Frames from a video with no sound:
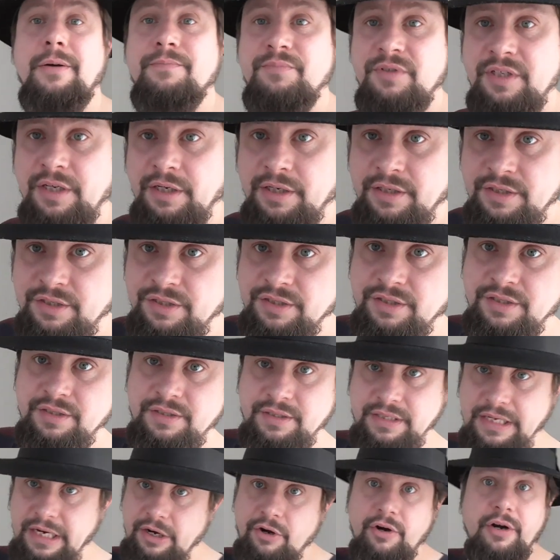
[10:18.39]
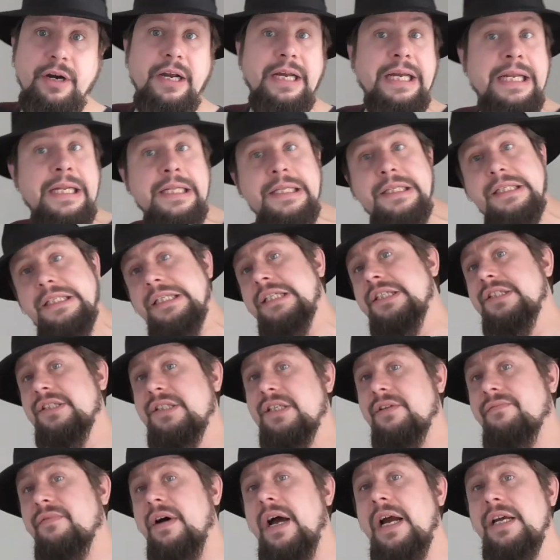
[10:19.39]
subjects that are in
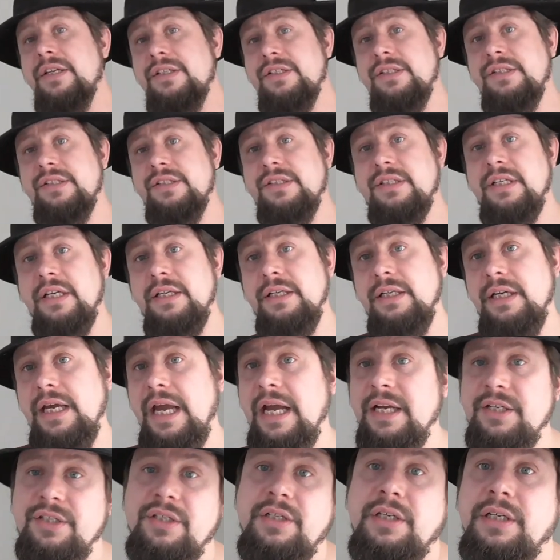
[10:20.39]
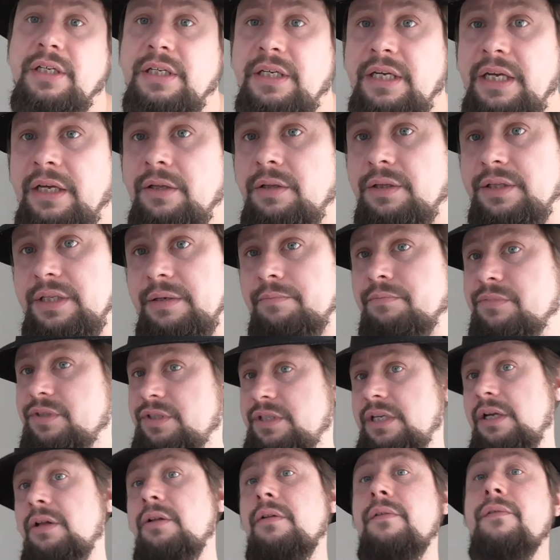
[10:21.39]
these devices, they actually kill
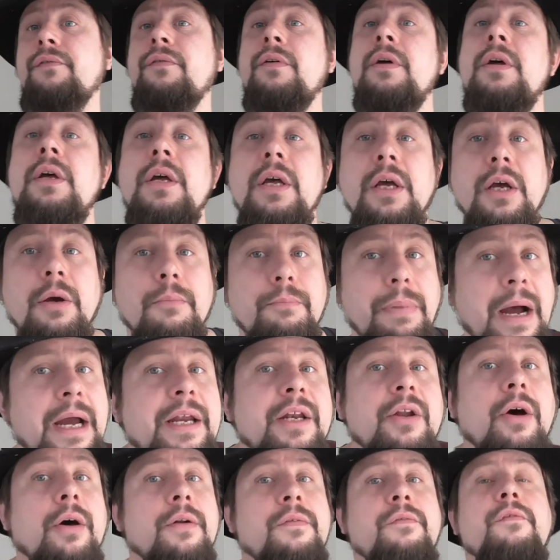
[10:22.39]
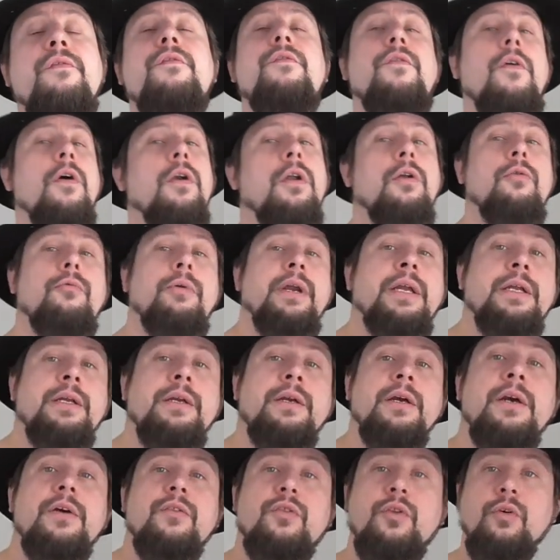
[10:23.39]
themselves by not
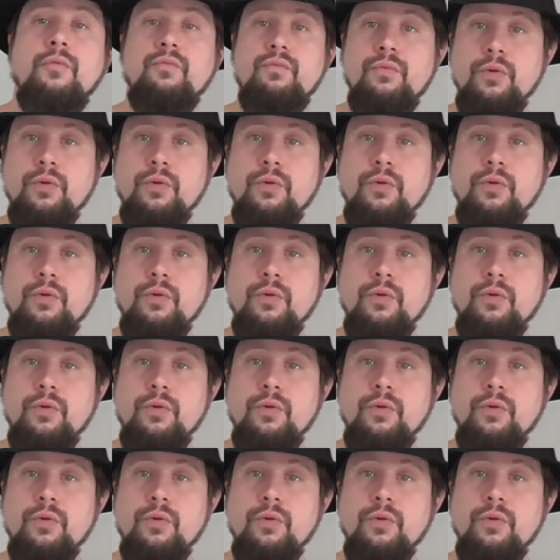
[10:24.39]
following the